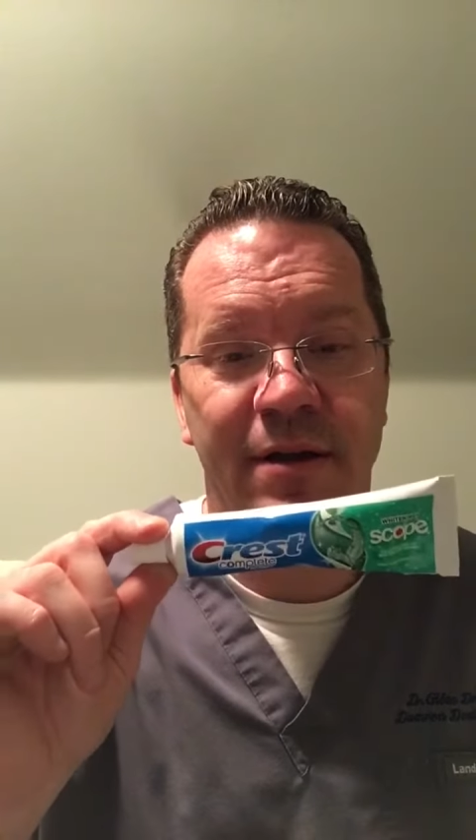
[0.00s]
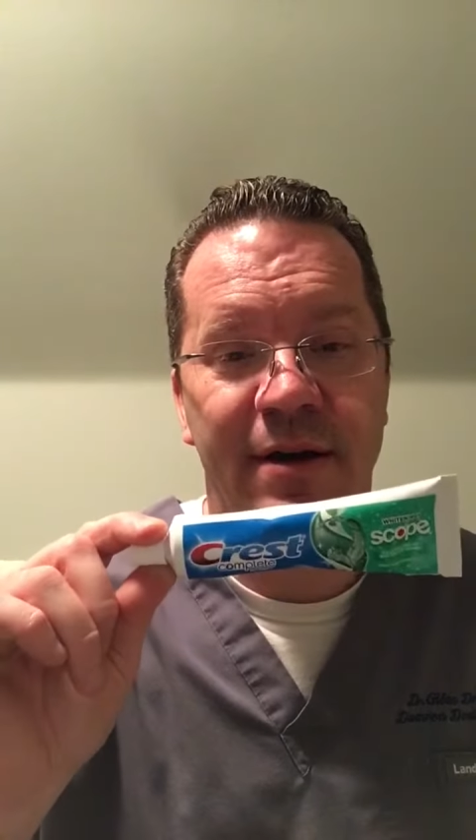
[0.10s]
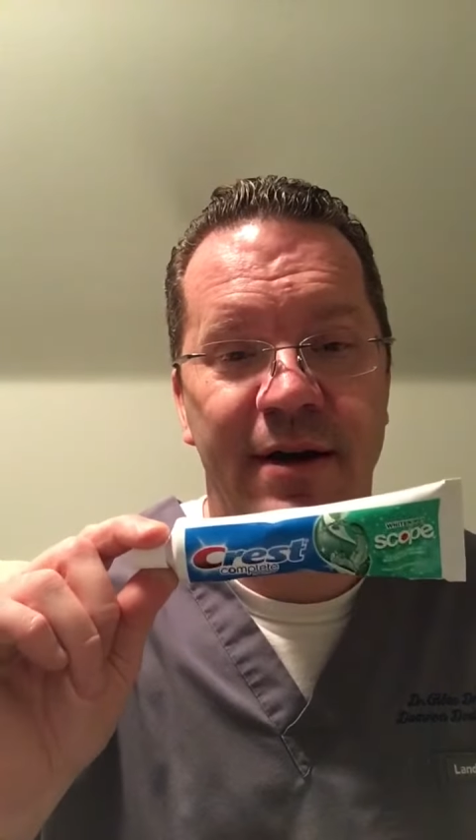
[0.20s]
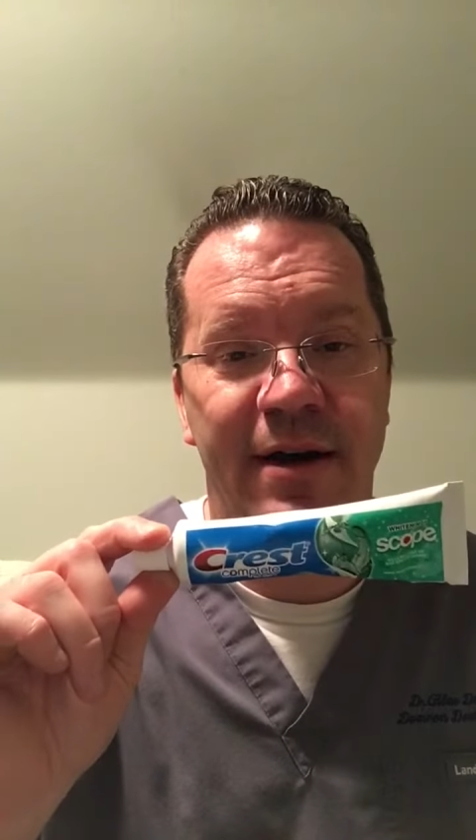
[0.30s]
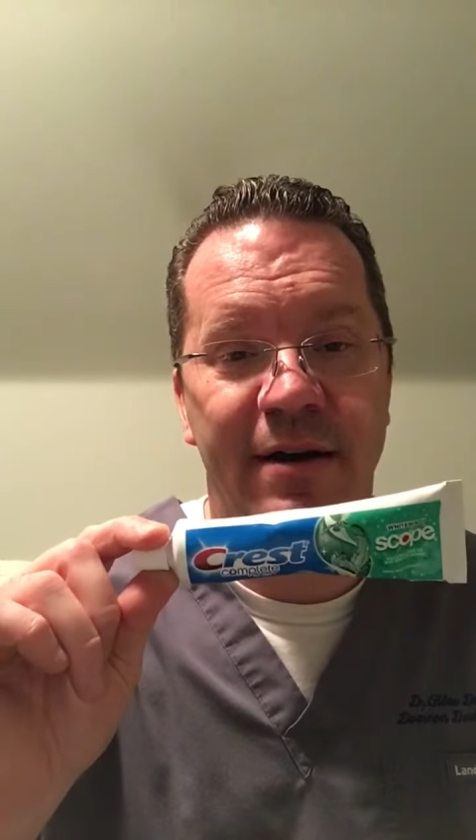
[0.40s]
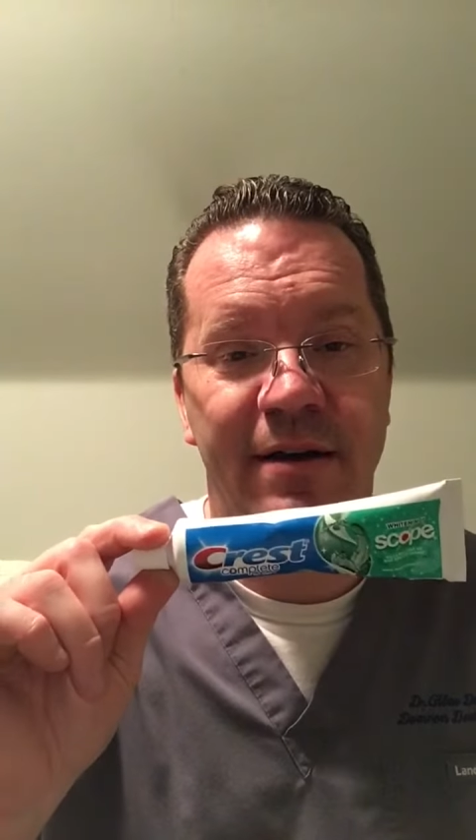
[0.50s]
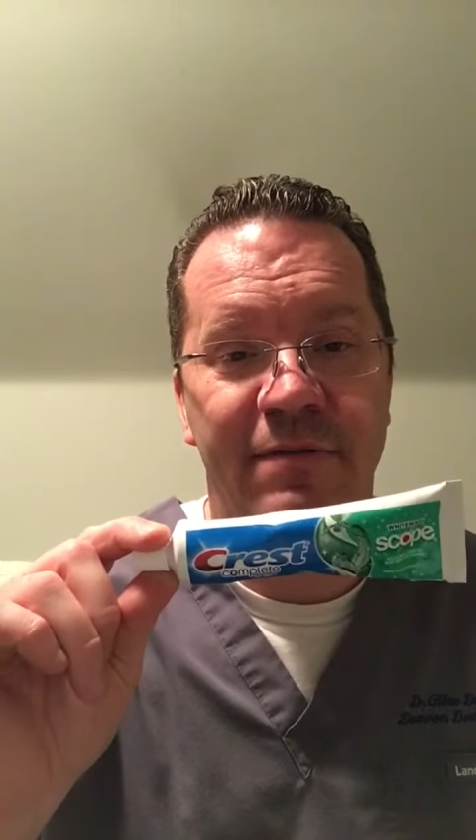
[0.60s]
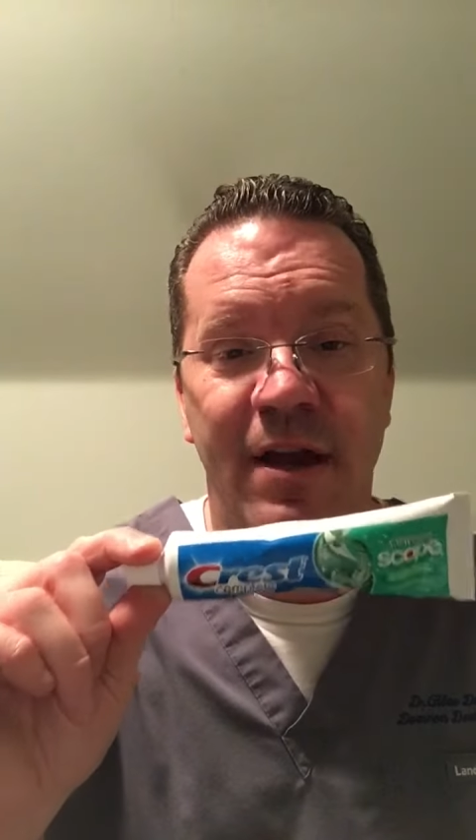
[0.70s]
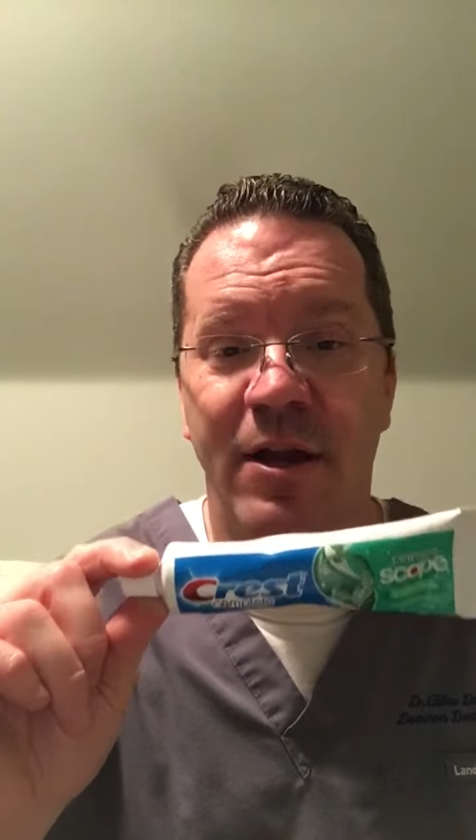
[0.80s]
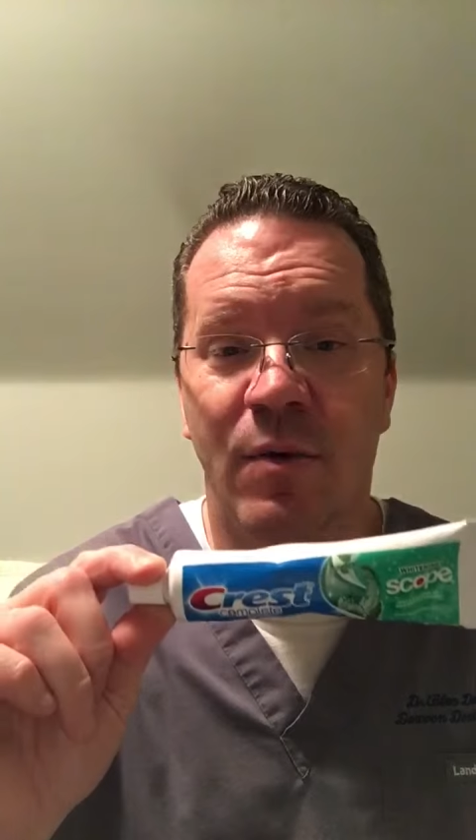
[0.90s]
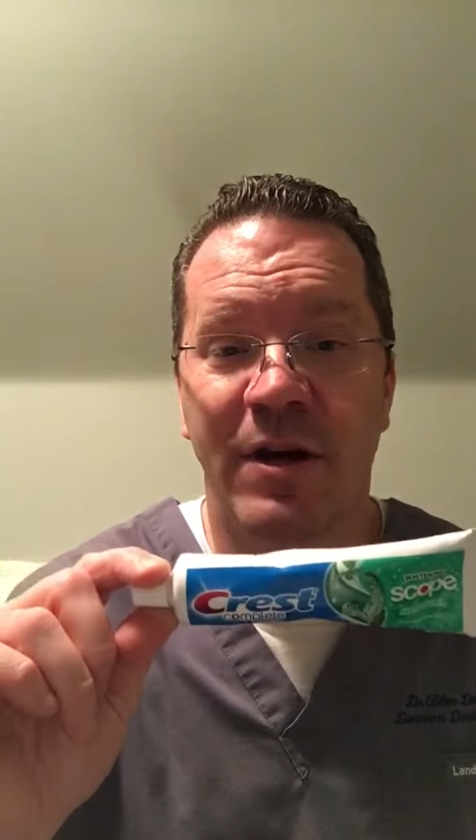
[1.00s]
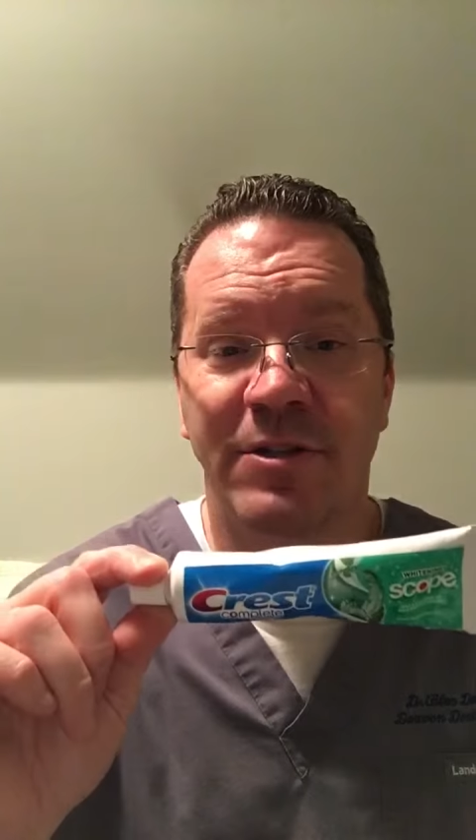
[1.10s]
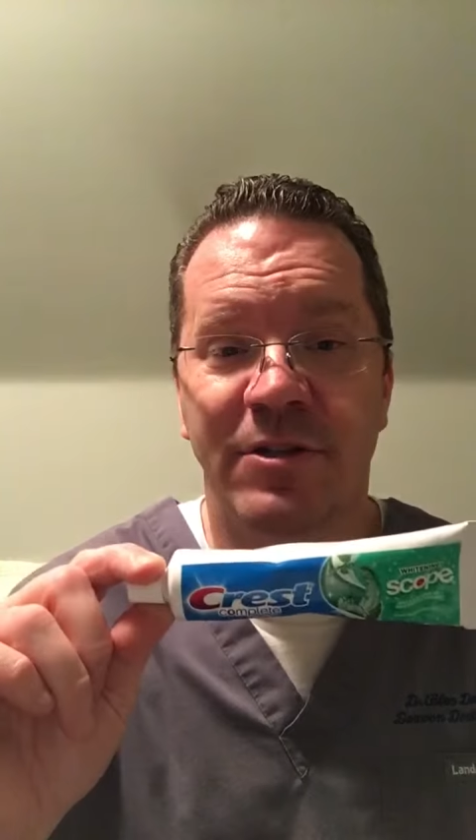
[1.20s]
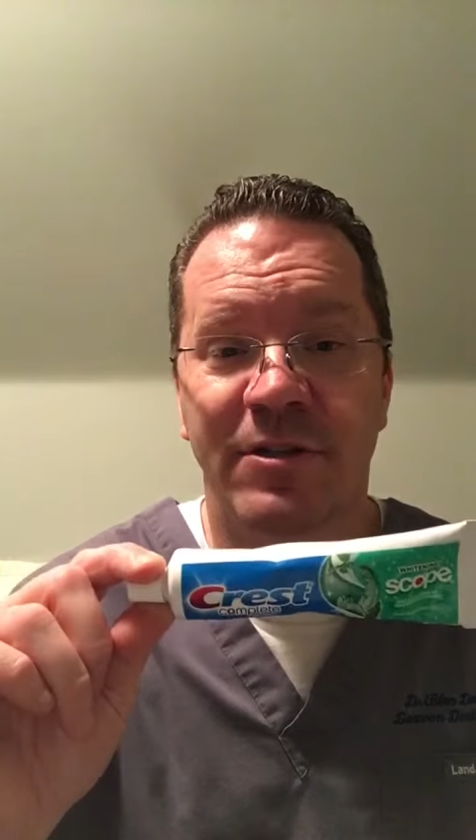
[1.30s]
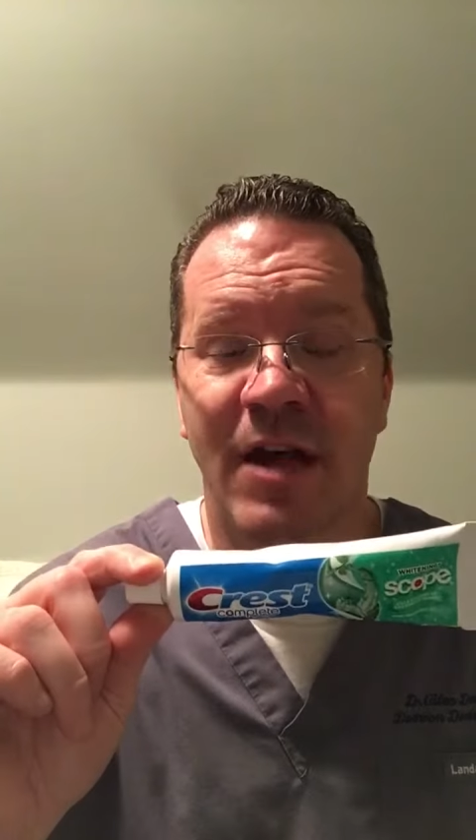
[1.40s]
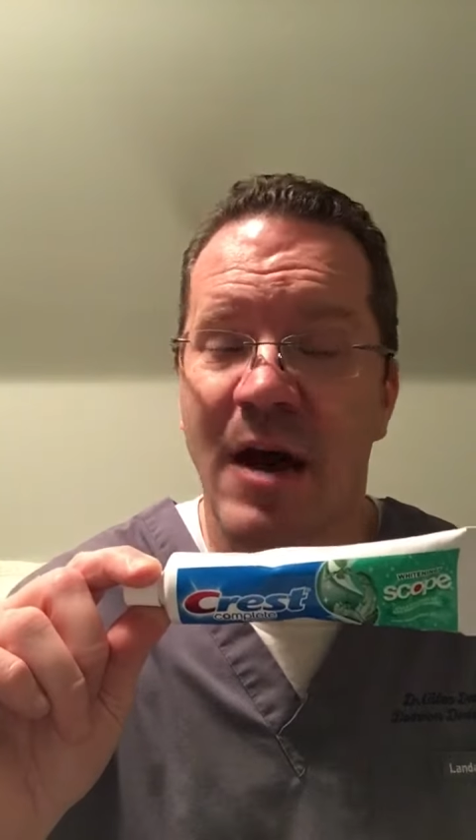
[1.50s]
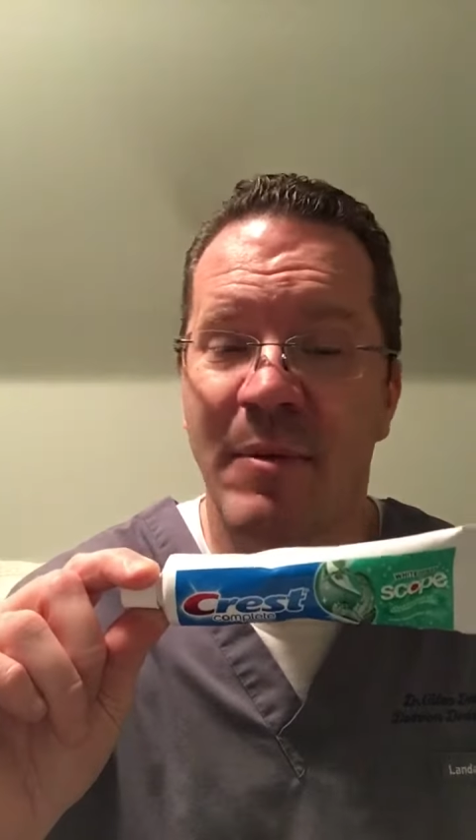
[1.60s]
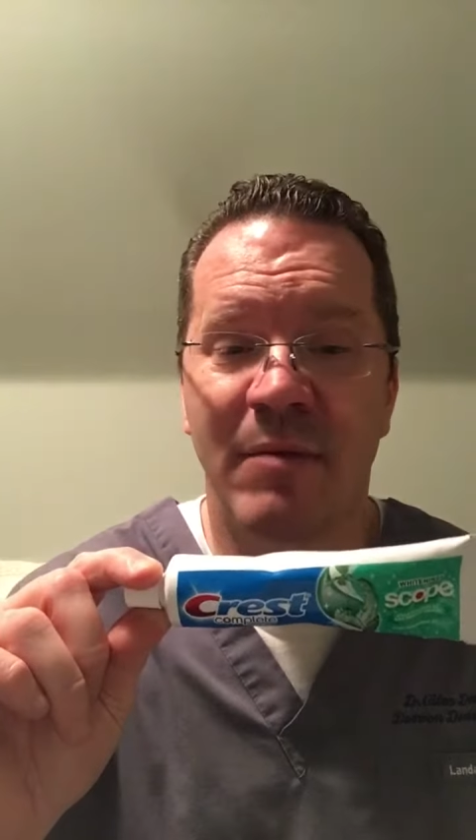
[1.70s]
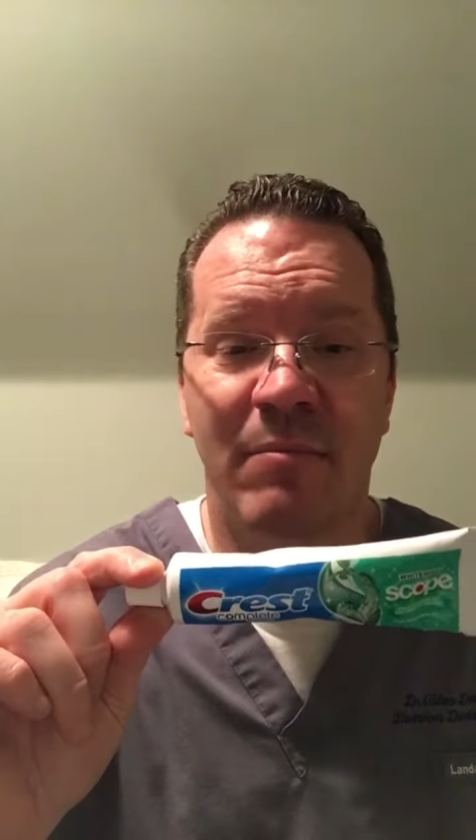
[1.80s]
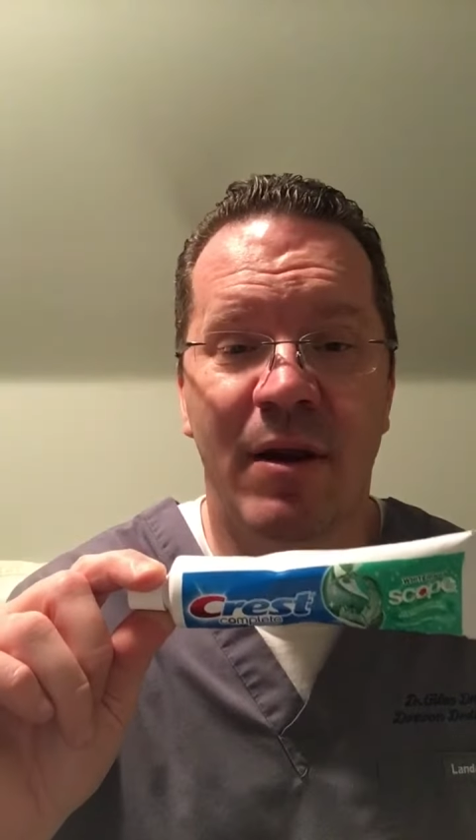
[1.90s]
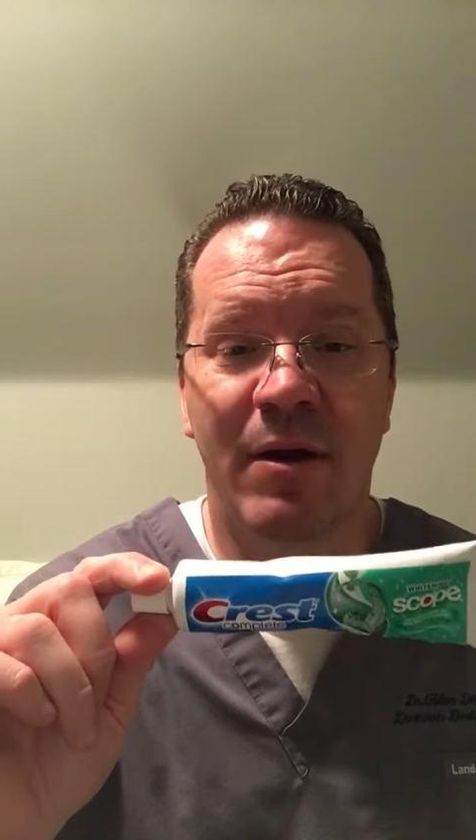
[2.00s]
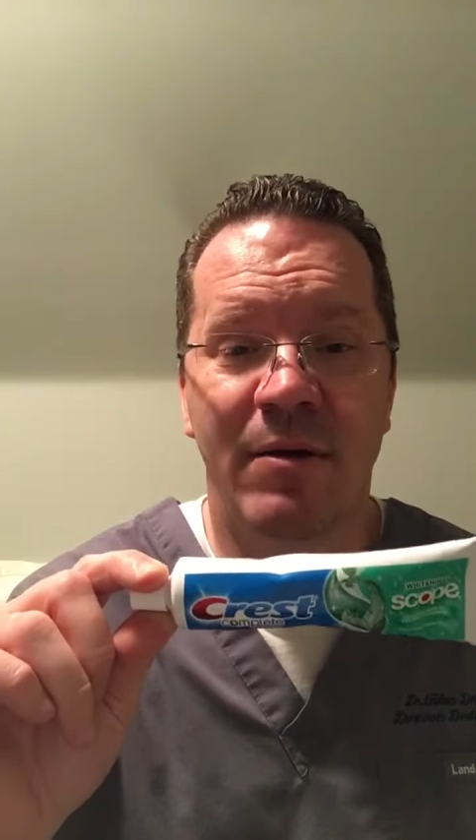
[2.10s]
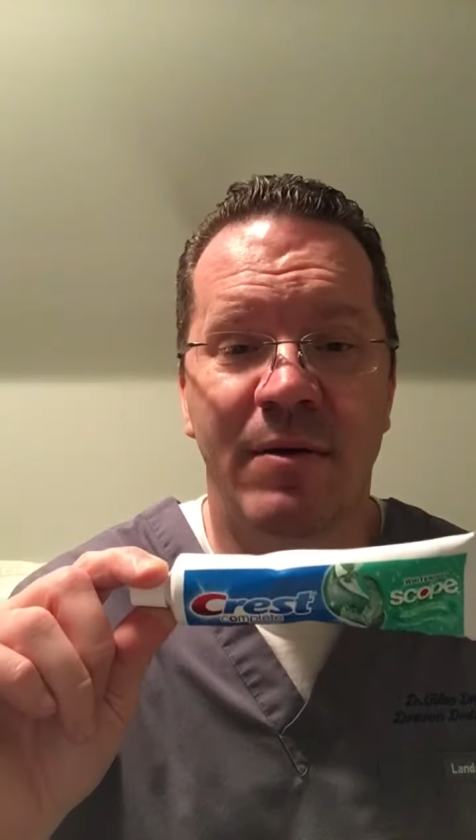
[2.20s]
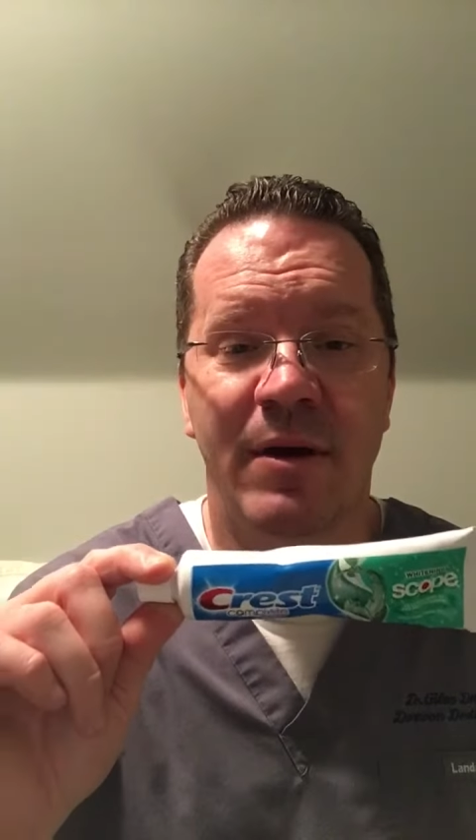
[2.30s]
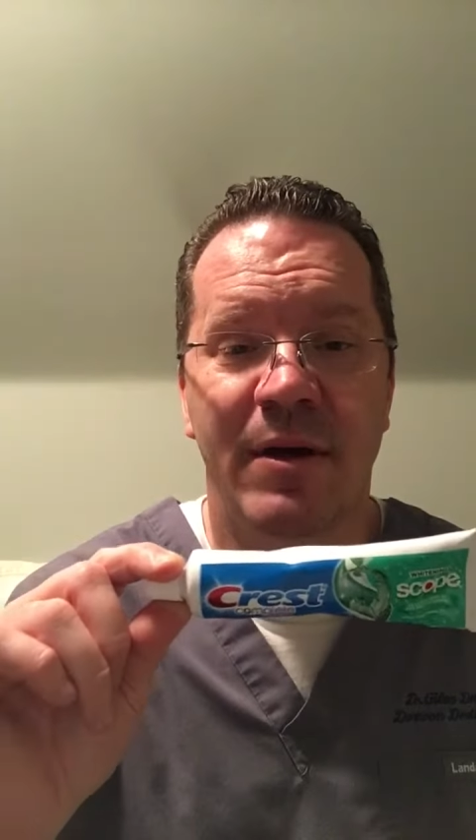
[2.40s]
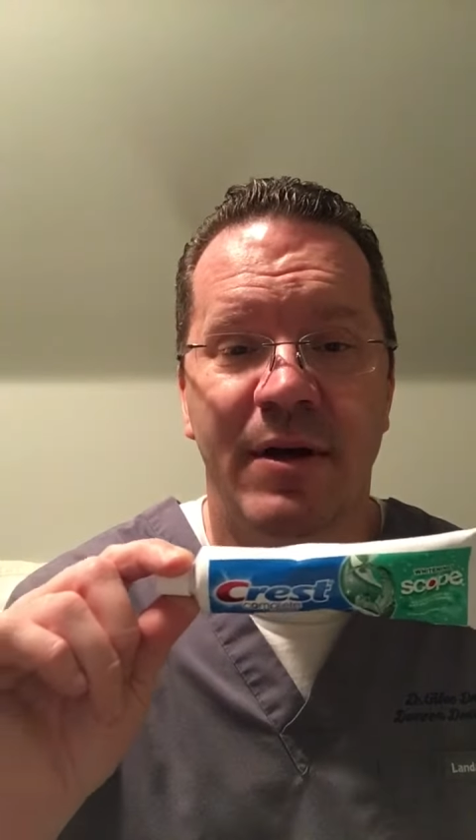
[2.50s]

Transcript: If you've got any questions, comment below.